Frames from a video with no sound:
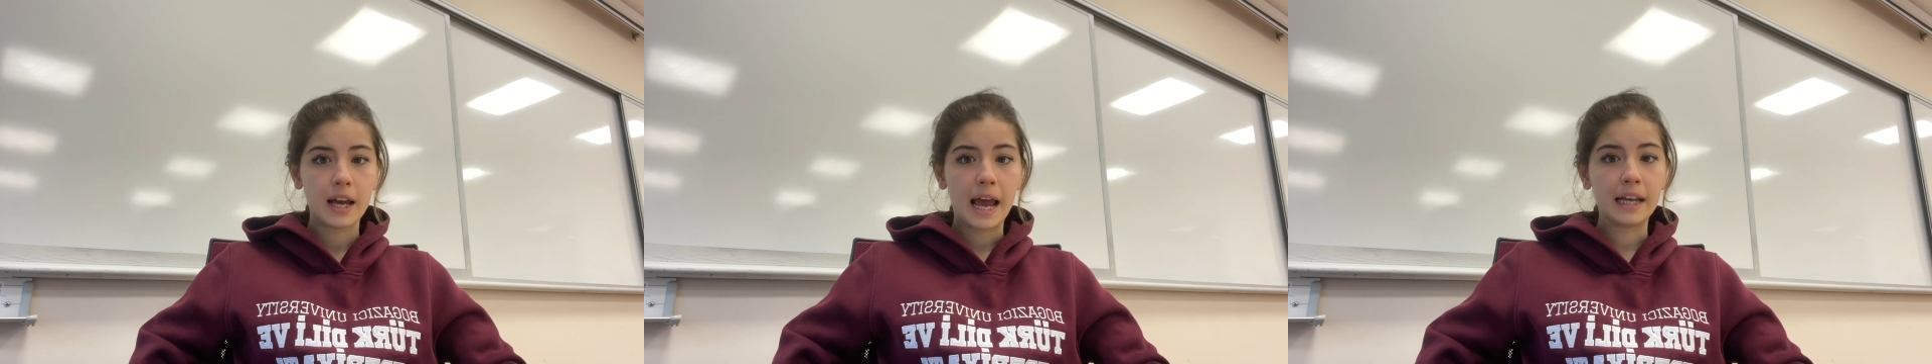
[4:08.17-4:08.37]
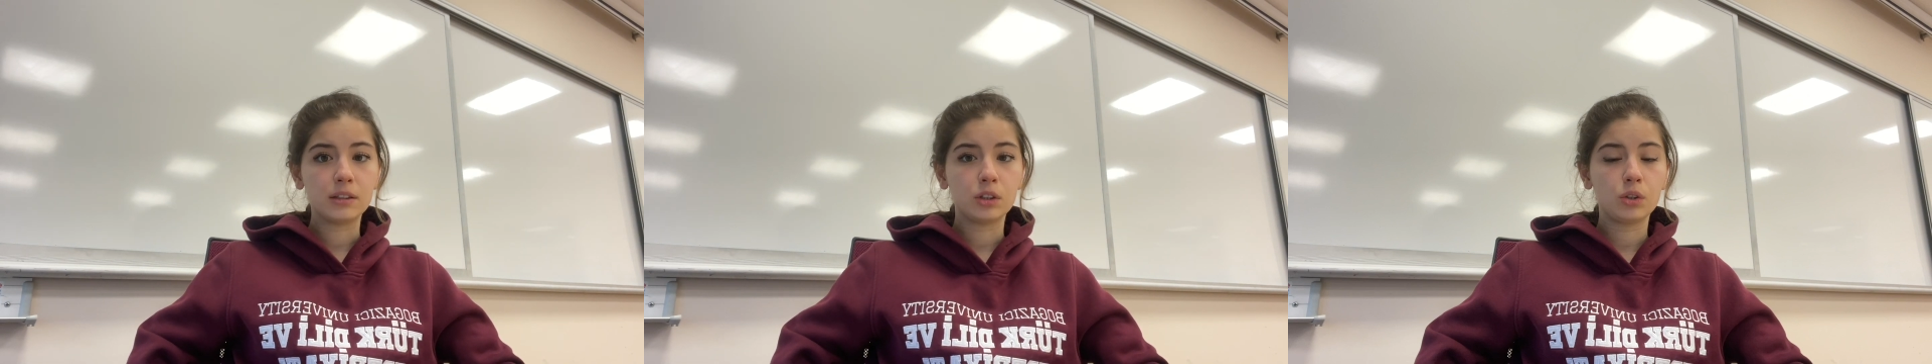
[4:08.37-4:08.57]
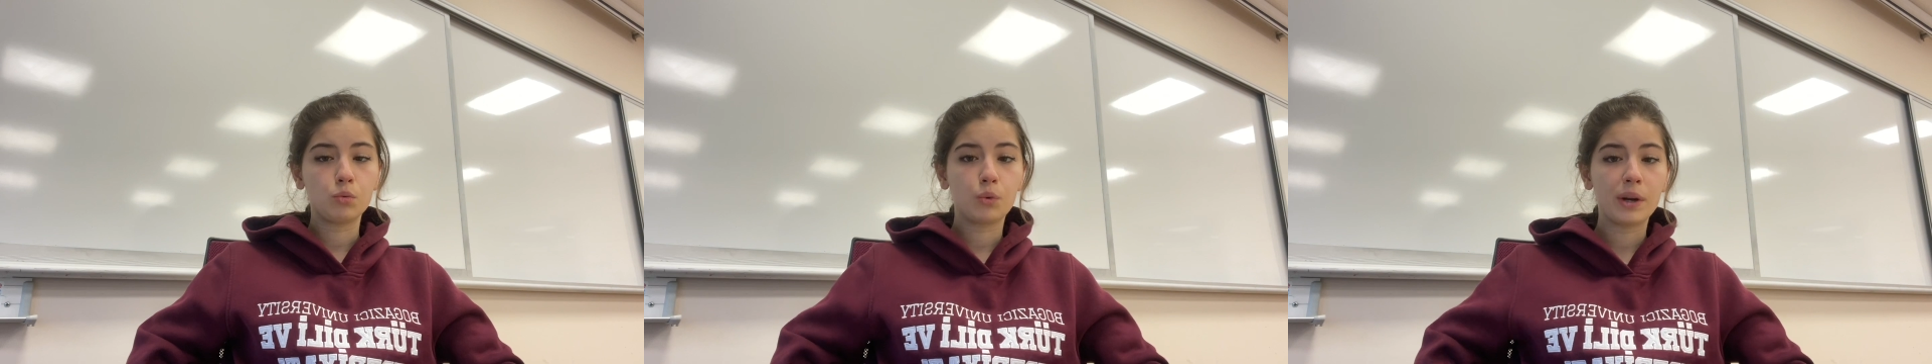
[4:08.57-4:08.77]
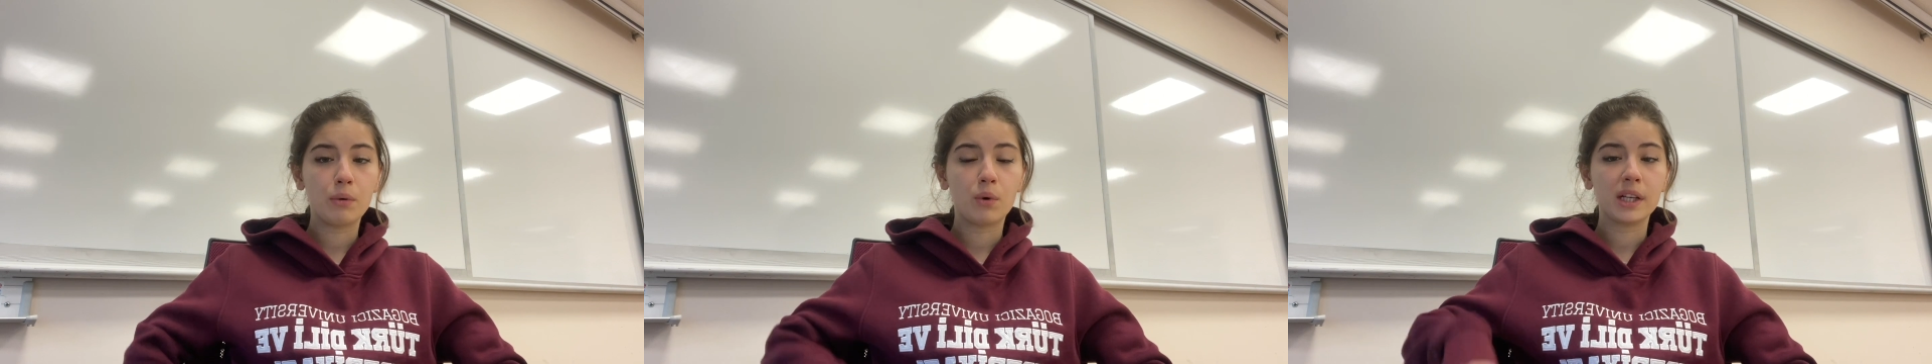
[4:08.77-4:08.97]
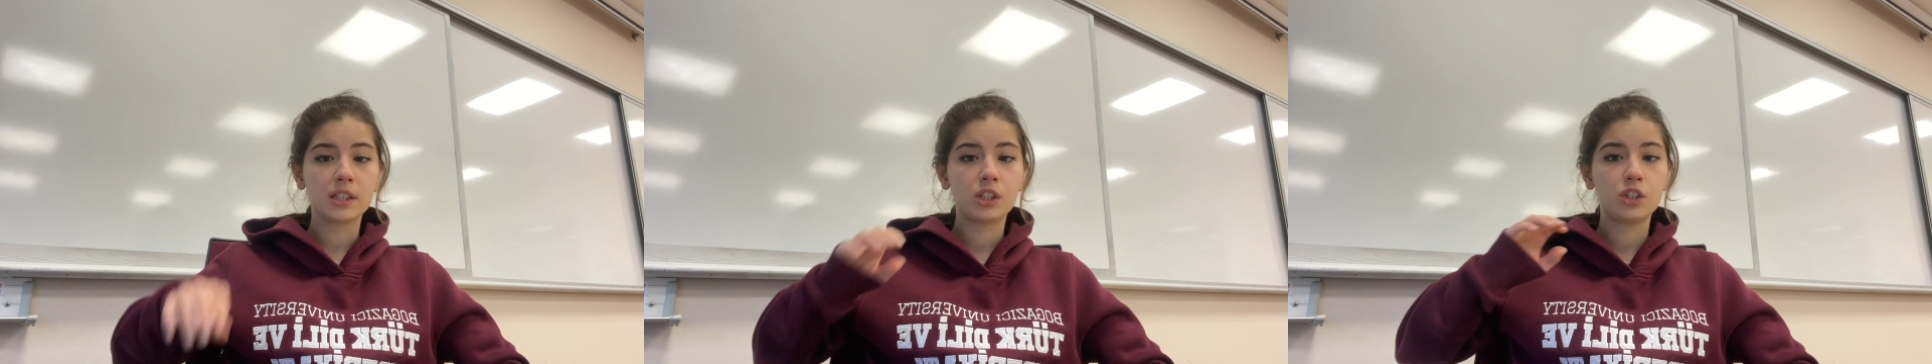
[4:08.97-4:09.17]
and we
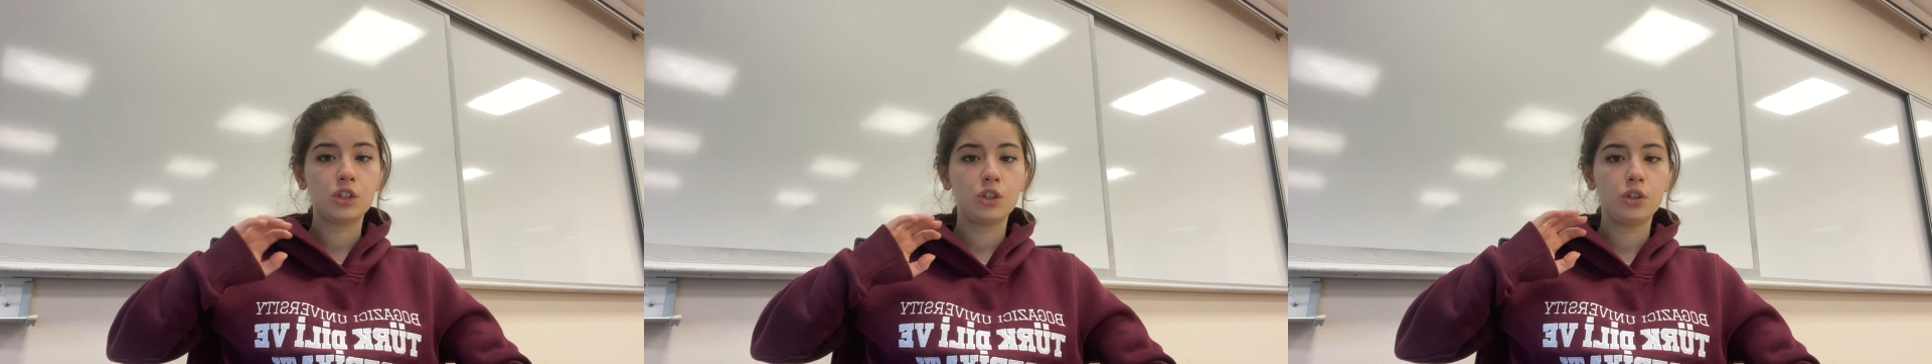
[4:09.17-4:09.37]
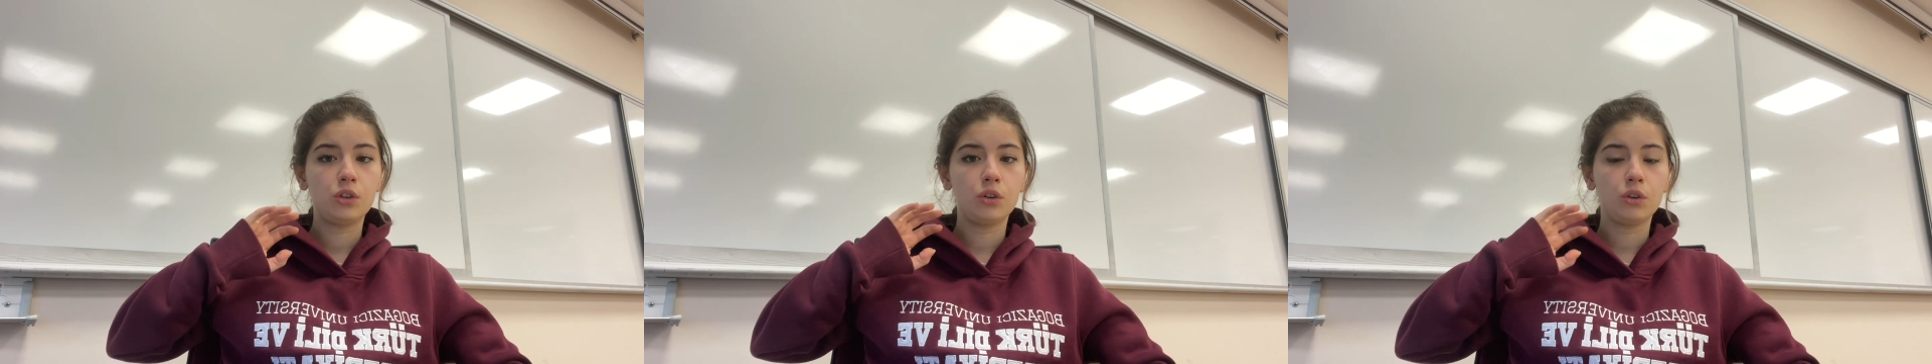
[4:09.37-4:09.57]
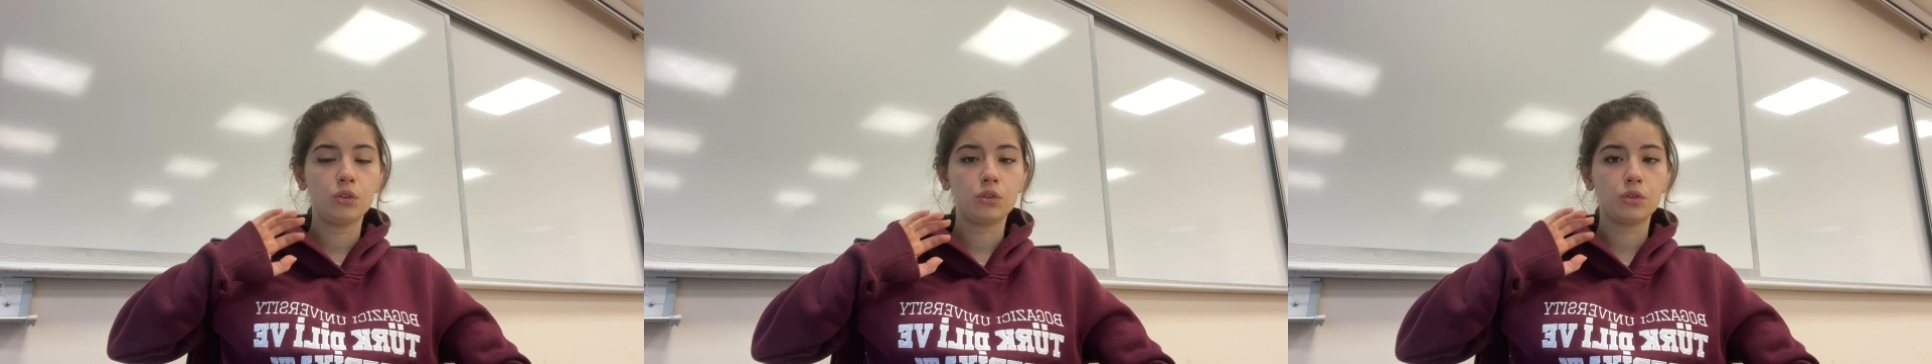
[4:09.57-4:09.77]
went to